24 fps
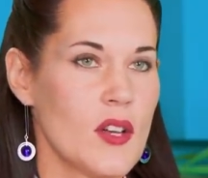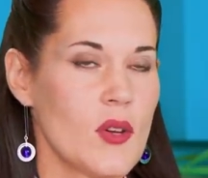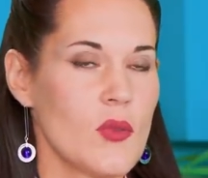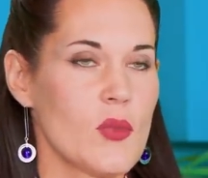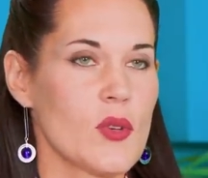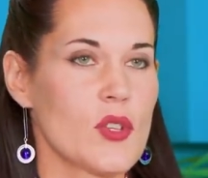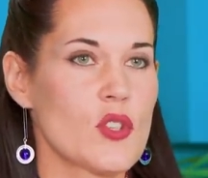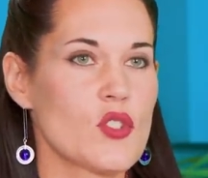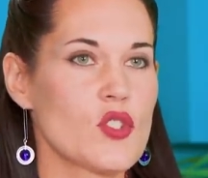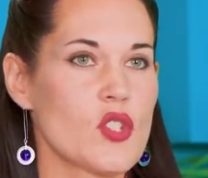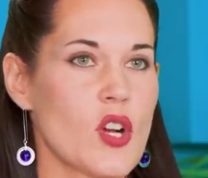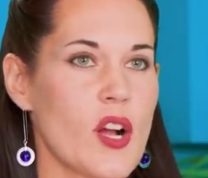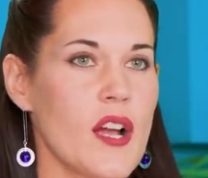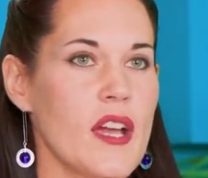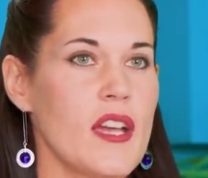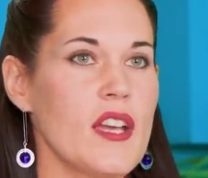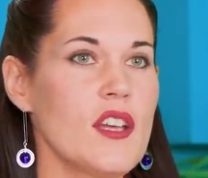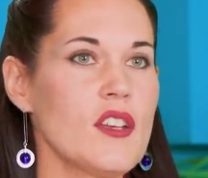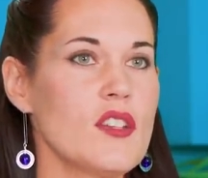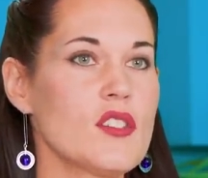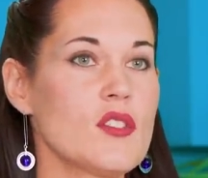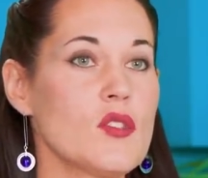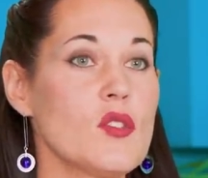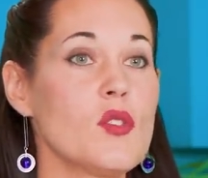was
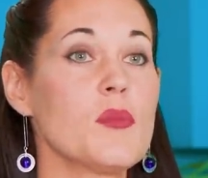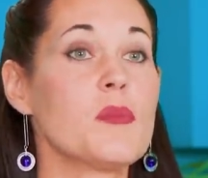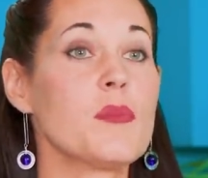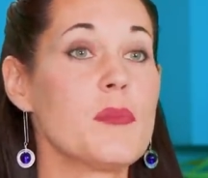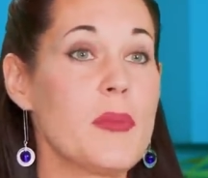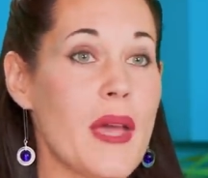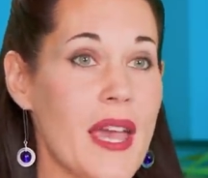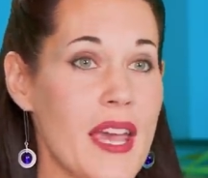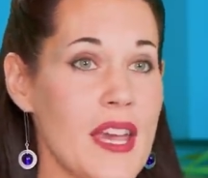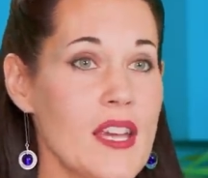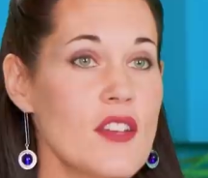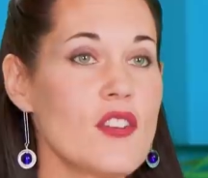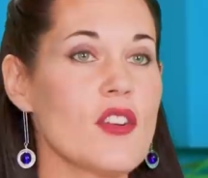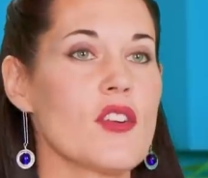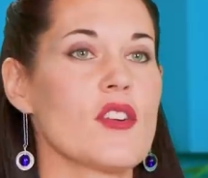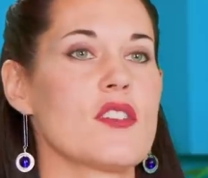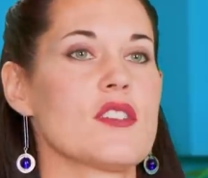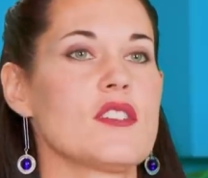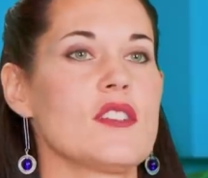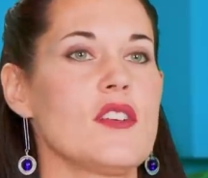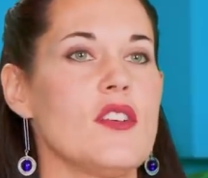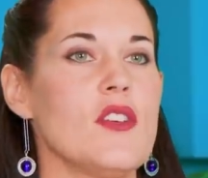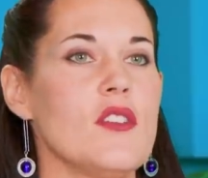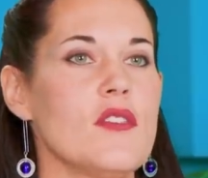trying to paint
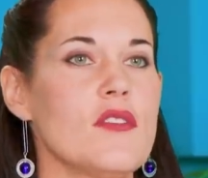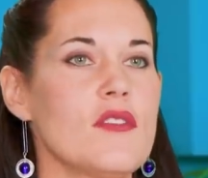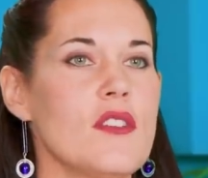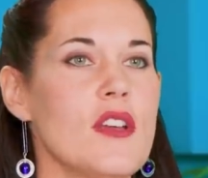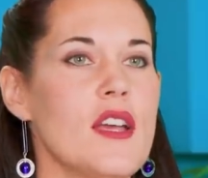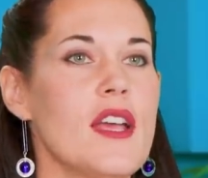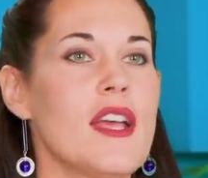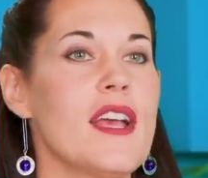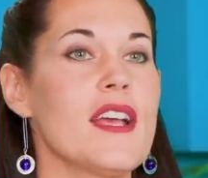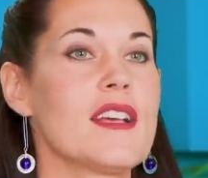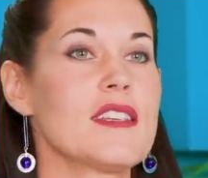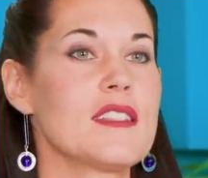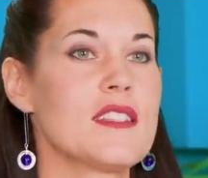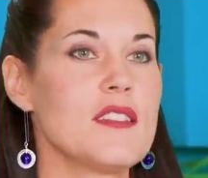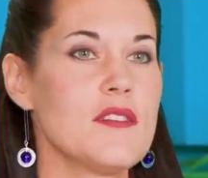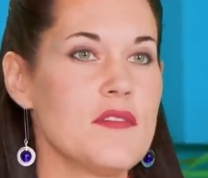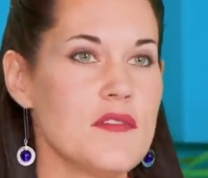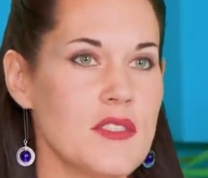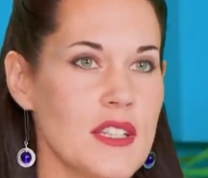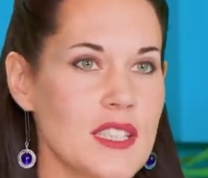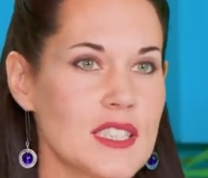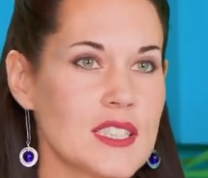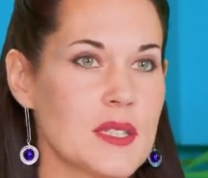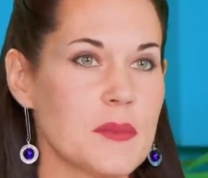herself as the
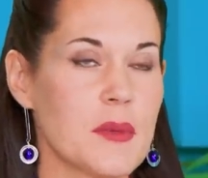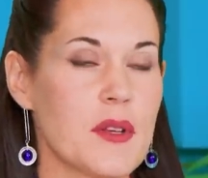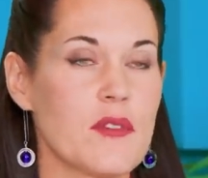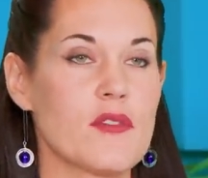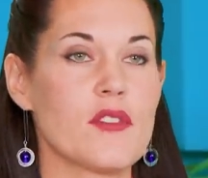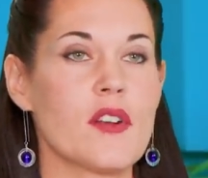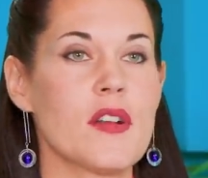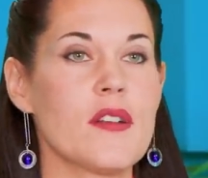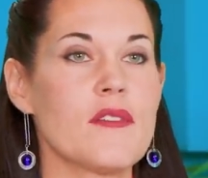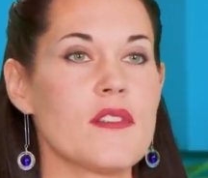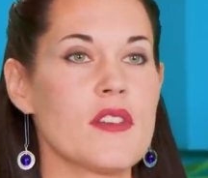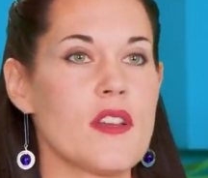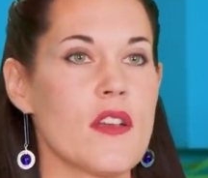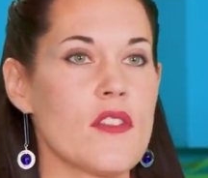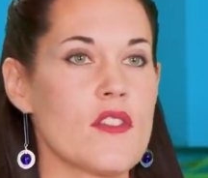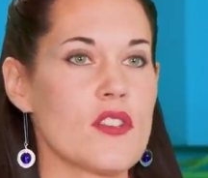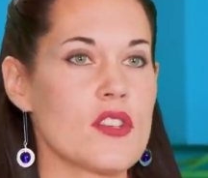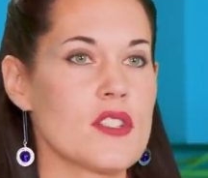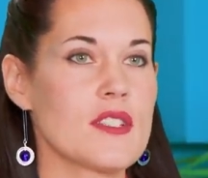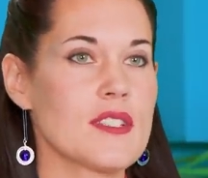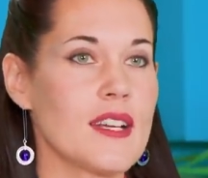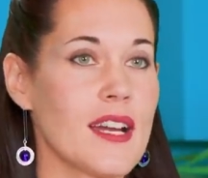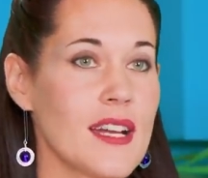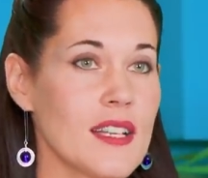victim in front of the other
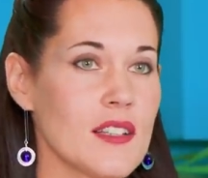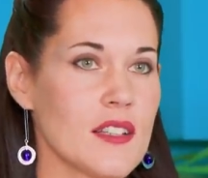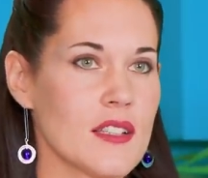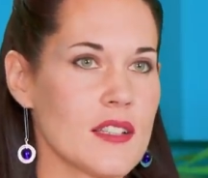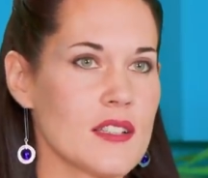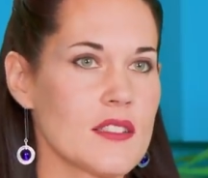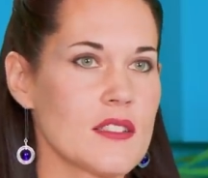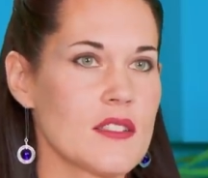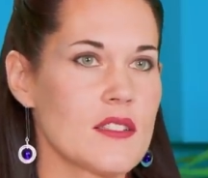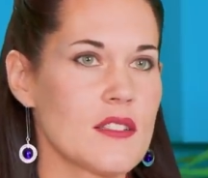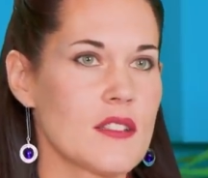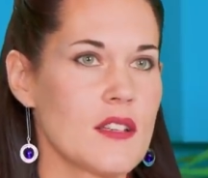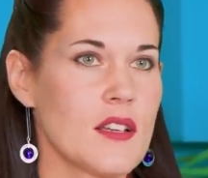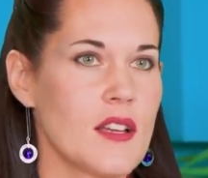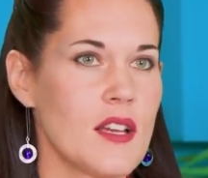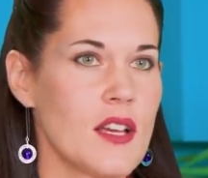stylists